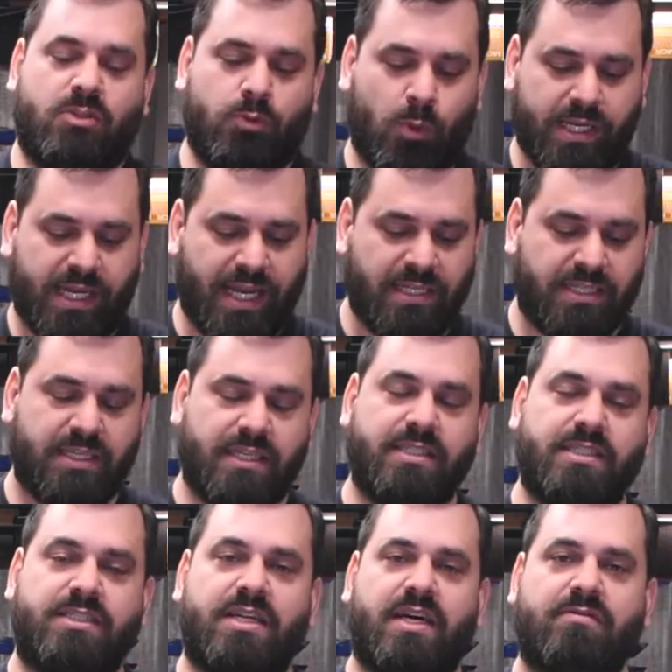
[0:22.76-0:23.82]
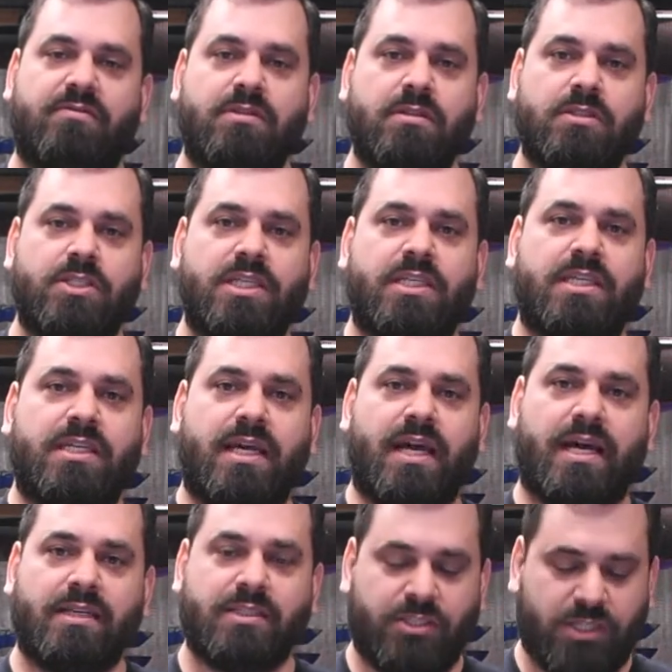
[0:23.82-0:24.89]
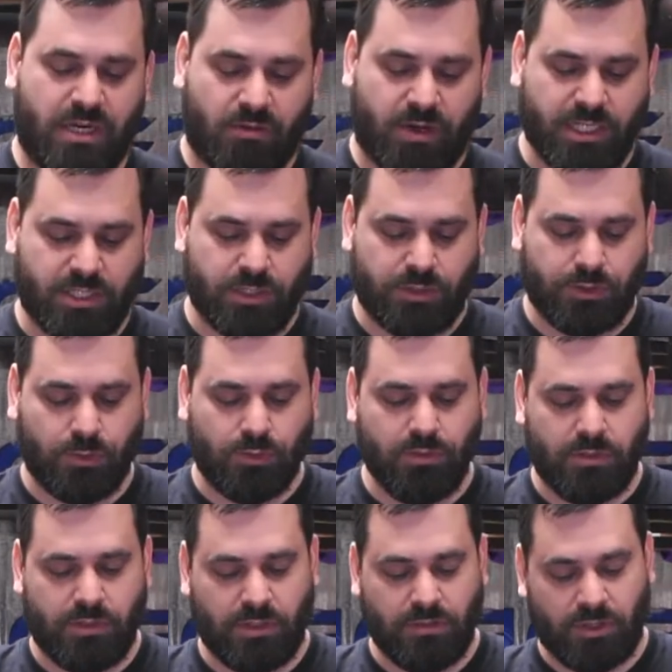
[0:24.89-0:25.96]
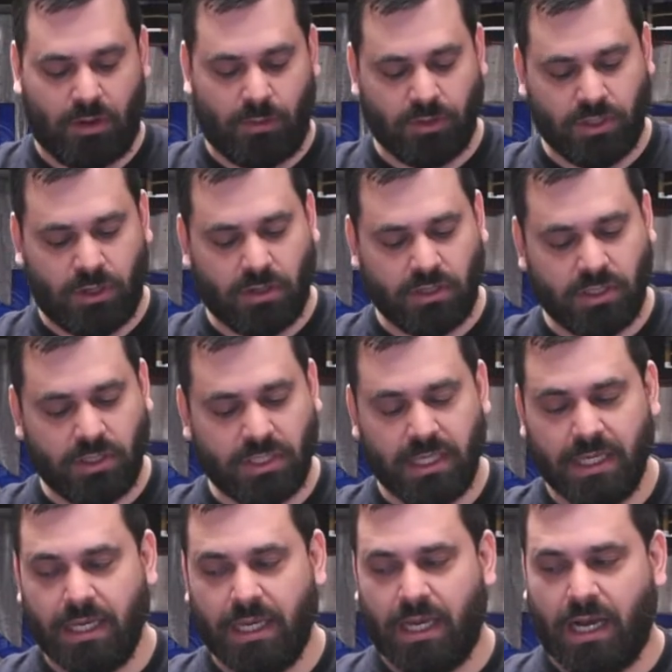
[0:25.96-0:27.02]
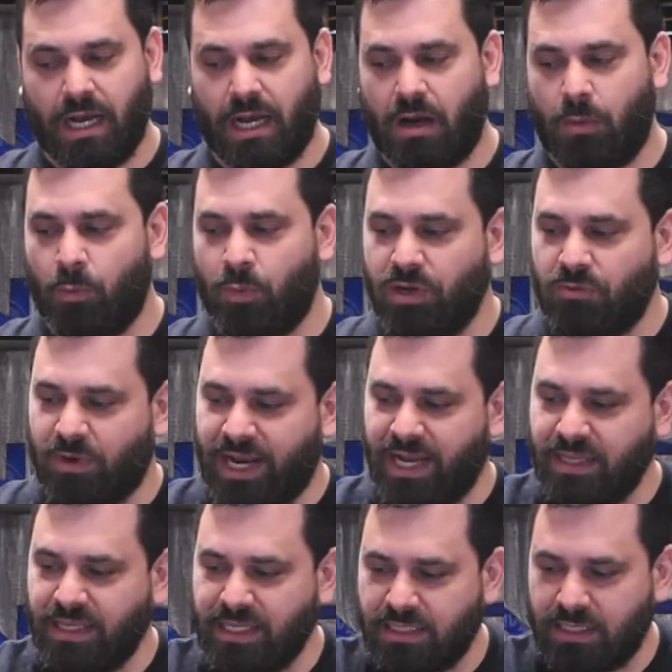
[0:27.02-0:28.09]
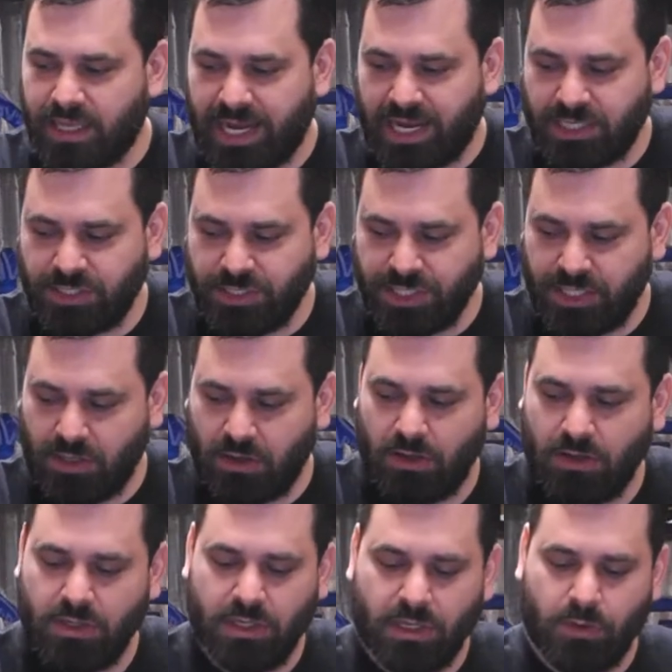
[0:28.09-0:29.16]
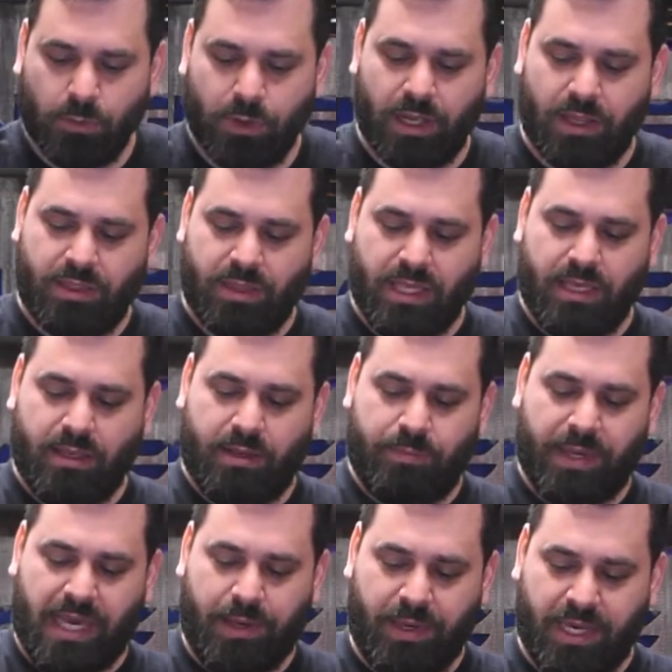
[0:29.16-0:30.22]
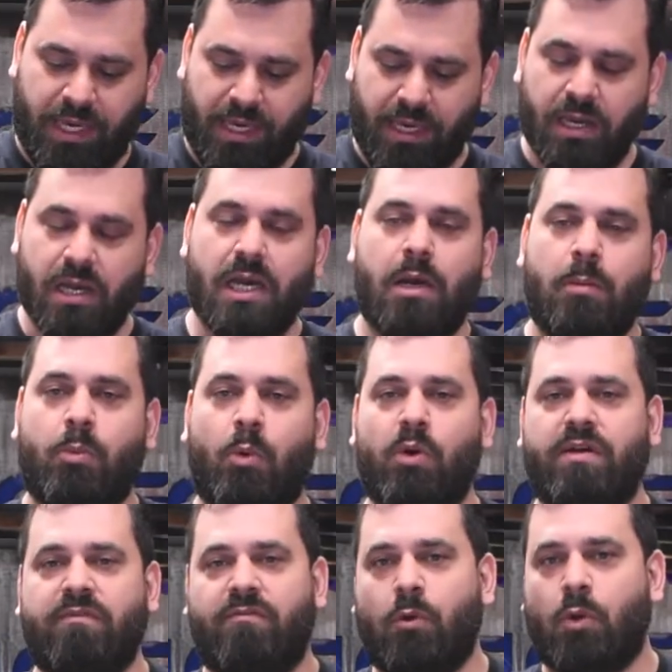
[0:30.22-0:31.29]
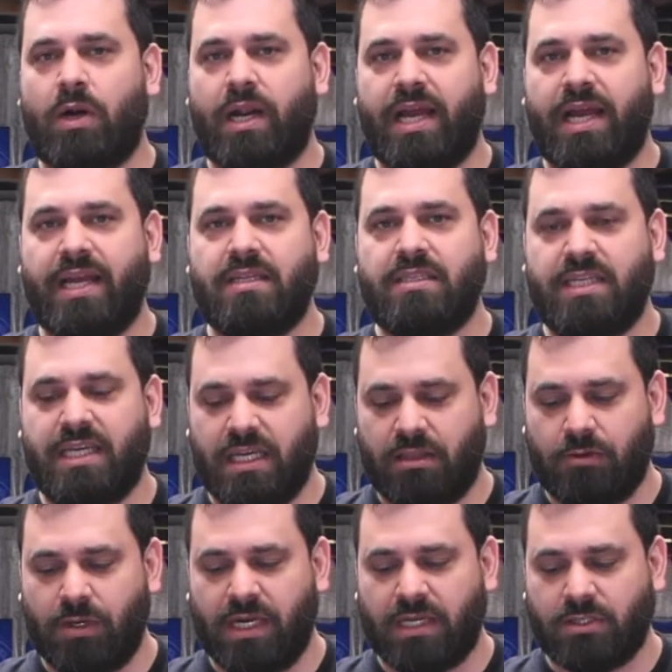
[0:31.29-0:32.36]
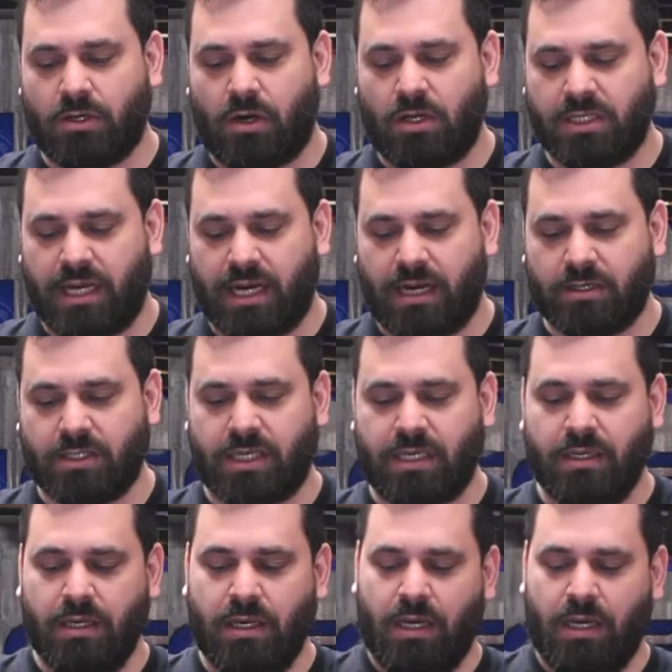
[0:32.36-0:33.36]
2867 GTX Generation 2, two turbochargers. Um, we ran these last year with the Baby 0.48 T3 exhaust housing.